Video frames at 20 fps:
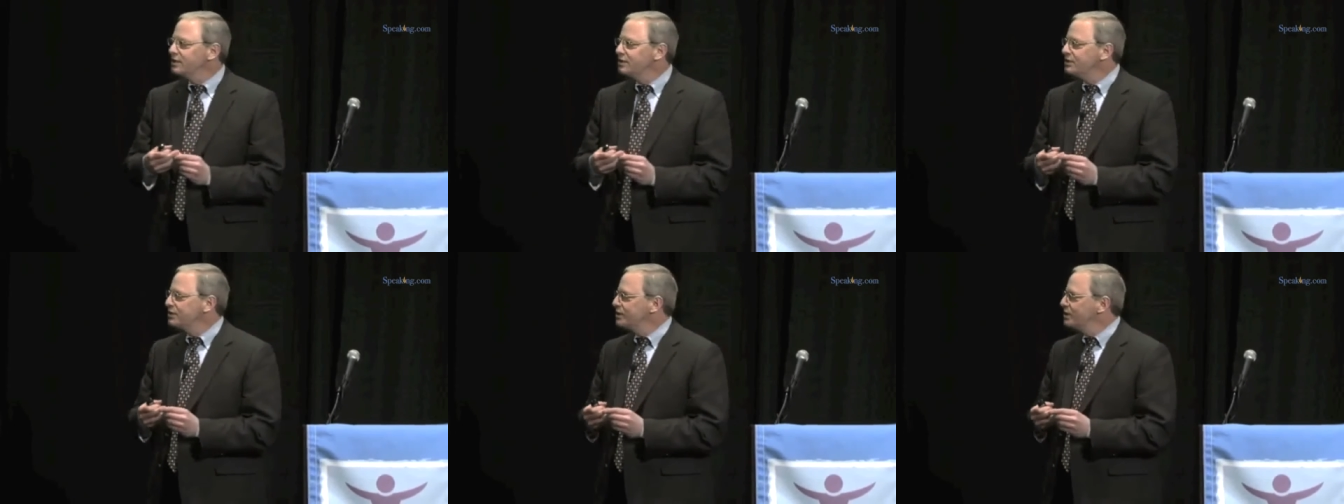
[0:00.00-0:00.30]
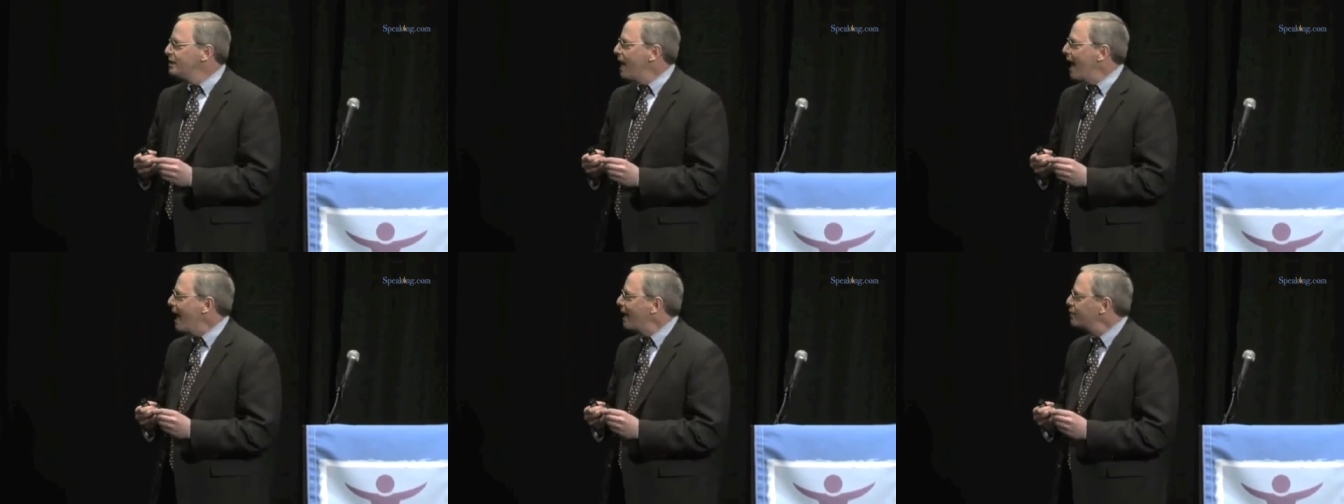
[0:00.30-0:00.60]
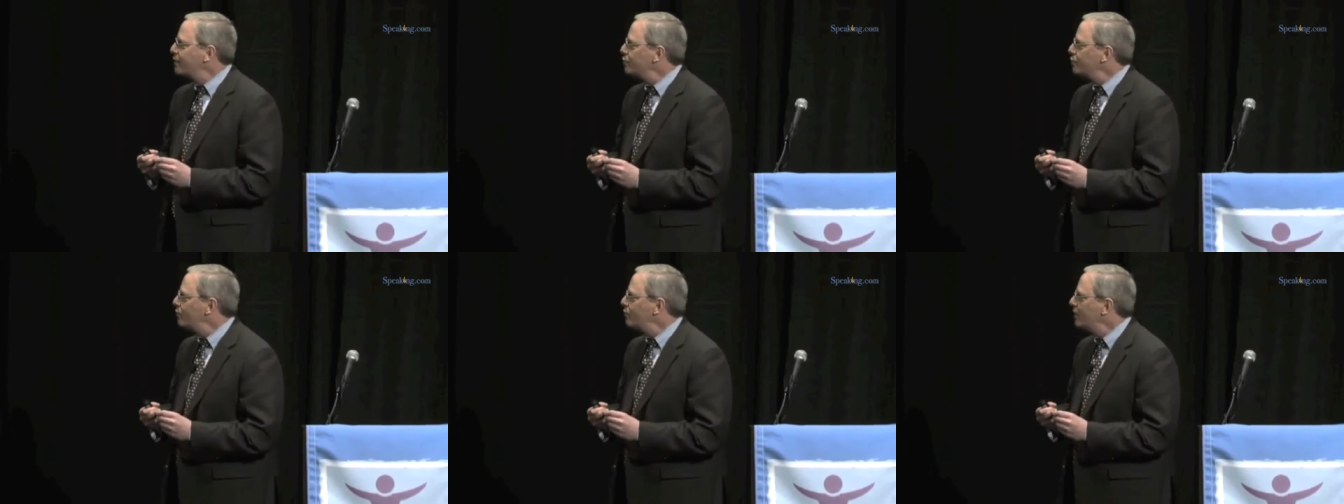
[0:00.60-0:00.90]
This is the
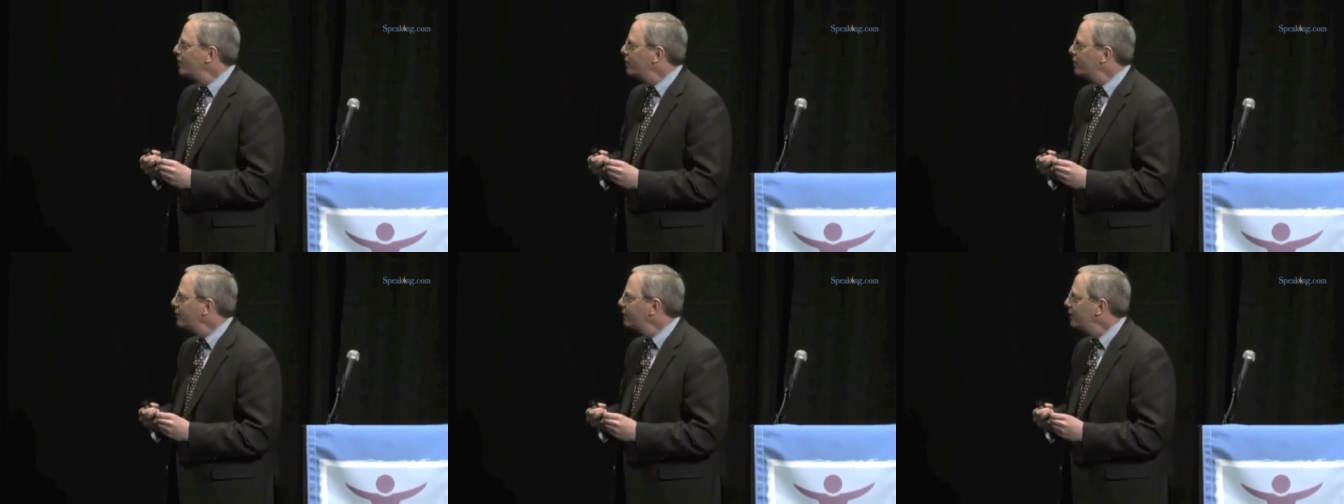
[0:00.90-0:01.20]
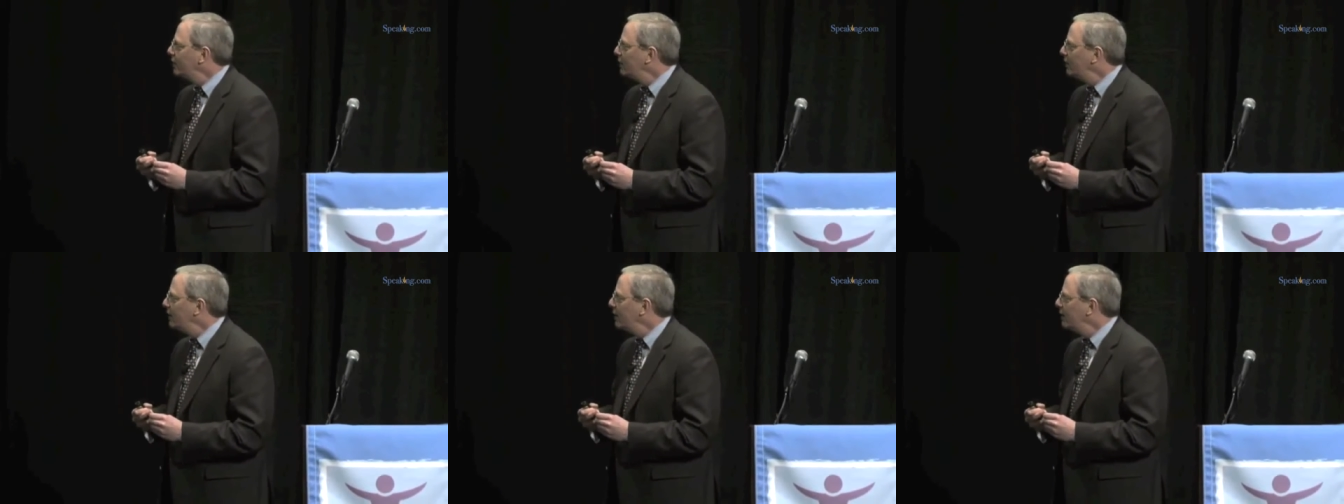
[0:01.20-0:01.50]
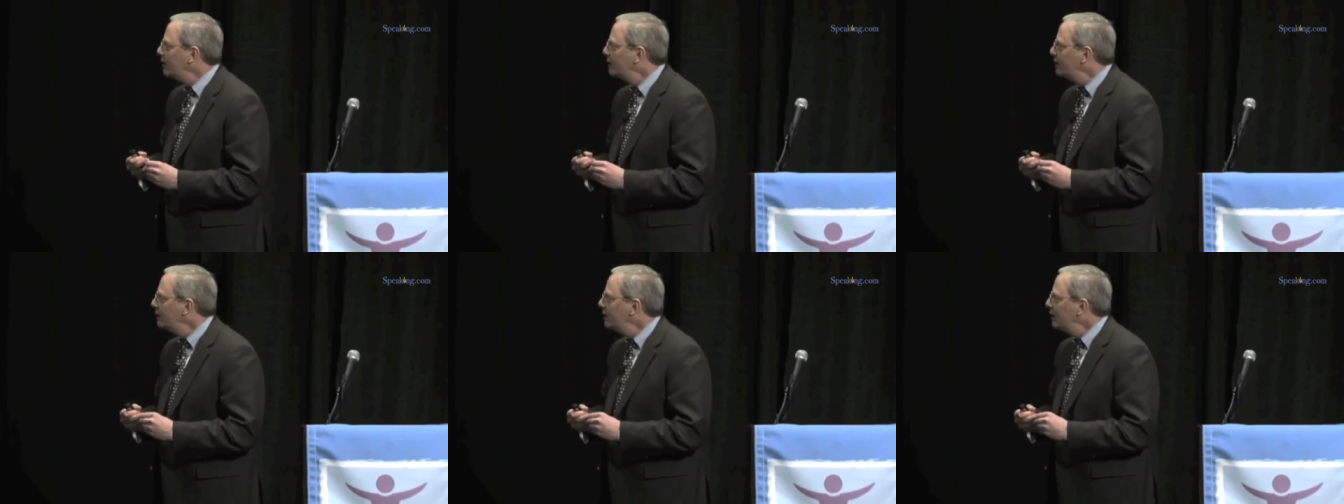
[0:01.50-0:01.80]

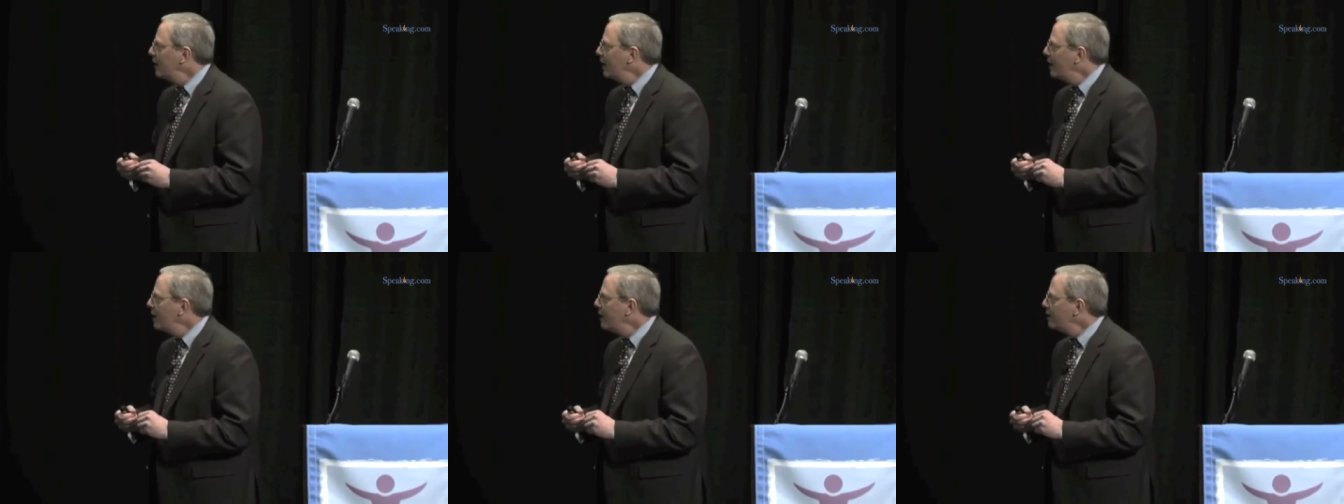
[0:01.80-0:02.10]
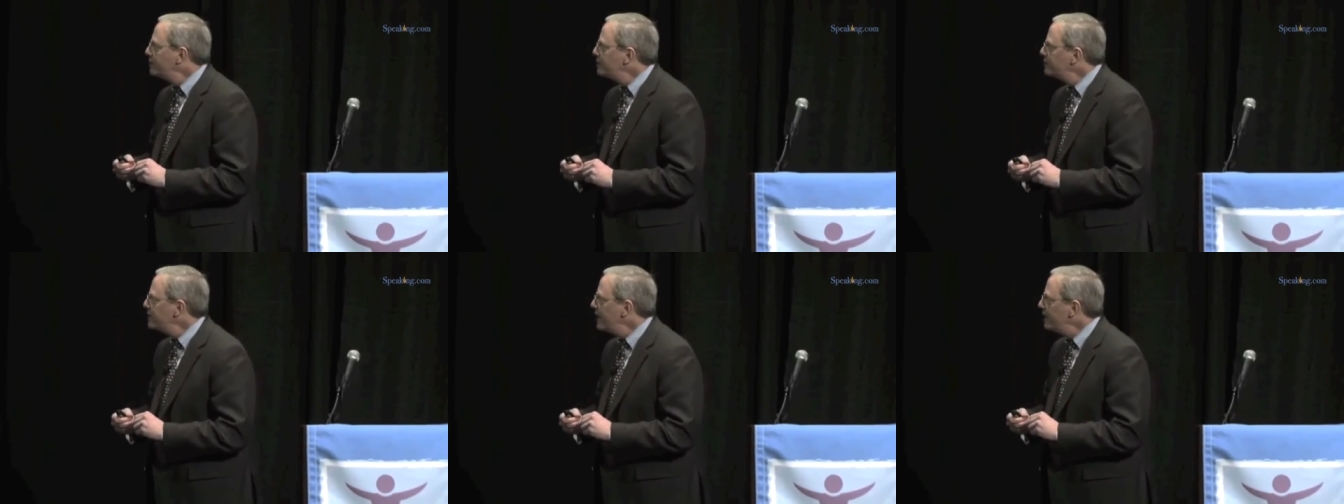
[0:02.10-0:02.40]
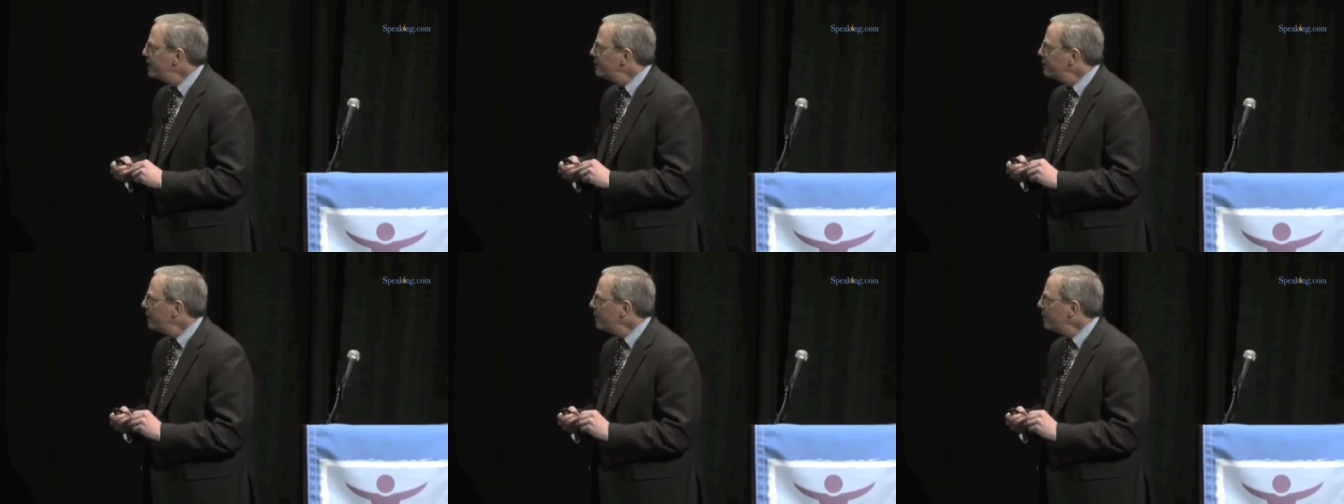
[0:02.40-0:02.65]
actuarial state